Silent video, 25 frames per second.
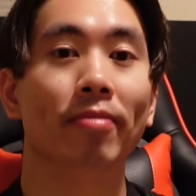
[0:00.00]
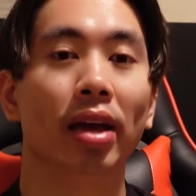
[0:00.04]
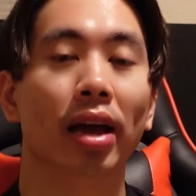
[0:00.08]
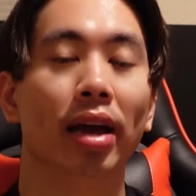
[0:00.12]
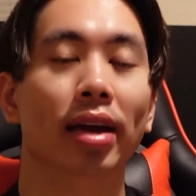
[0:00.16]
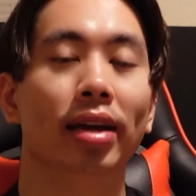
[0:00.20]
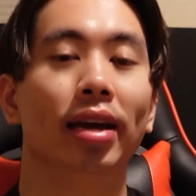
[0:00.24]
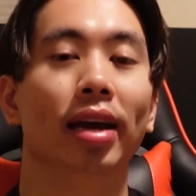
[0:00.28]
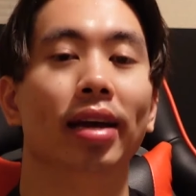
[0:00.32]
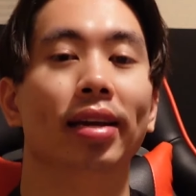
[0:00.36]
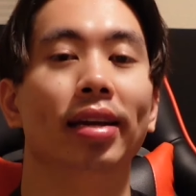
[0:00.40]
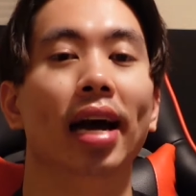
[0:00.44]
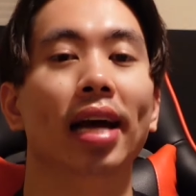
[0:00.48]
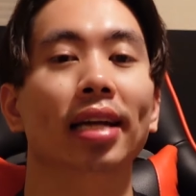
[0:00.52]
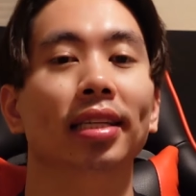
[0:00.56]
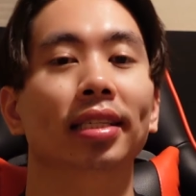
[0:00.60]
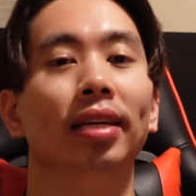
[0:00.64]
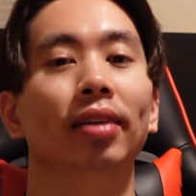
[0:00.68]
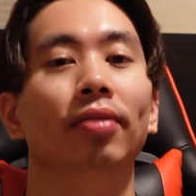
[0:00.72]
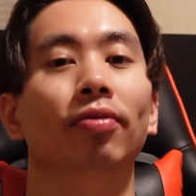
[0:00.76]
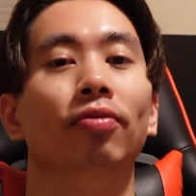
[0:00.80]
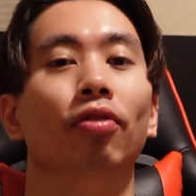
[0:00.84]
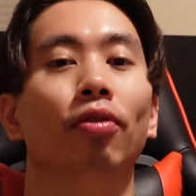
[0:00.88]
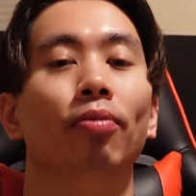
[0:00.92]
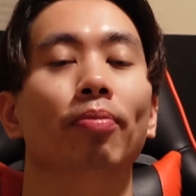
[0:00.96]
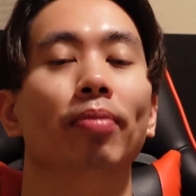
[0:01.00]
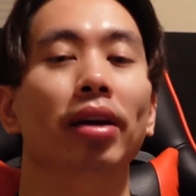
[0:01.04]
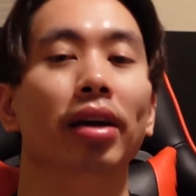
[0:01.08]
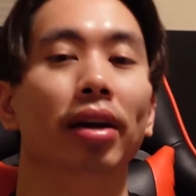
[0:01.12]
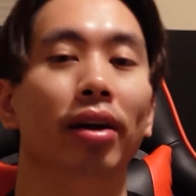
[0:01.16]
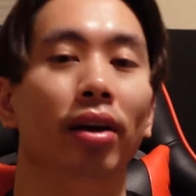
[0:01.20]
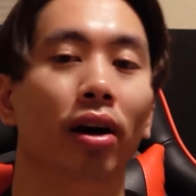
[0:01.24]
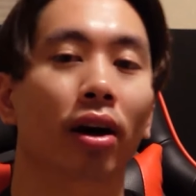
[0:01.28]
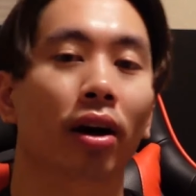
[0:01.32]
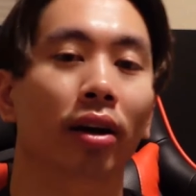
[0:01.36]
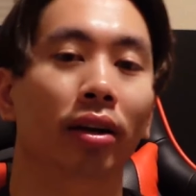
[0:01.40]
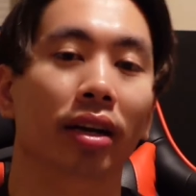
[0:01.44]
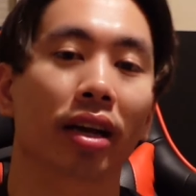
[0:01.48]
And yeah, that's it for me
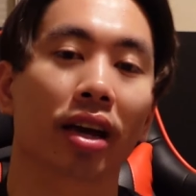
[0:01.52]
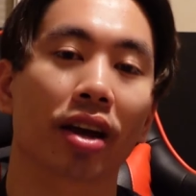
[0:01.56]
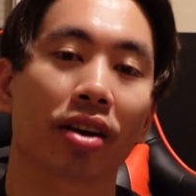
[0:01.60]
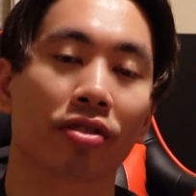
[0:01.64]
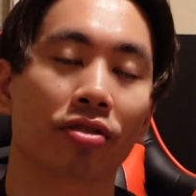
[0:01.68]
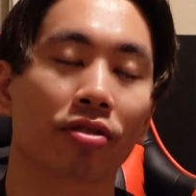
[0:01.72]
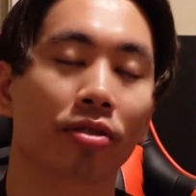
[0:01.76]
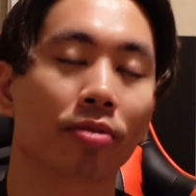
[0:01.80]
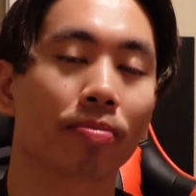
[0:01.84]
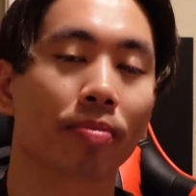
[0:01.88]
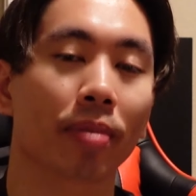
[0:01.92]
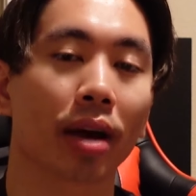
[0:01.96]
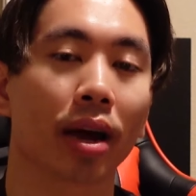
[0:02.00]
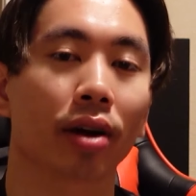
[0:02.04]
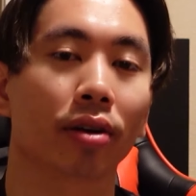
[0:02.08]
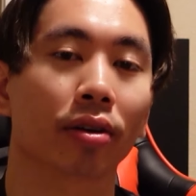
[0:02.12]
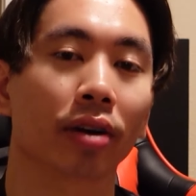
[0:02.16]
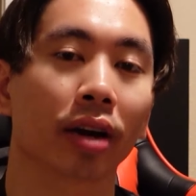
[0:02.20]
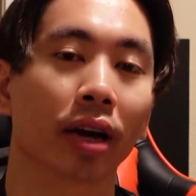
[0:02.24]
on Asian male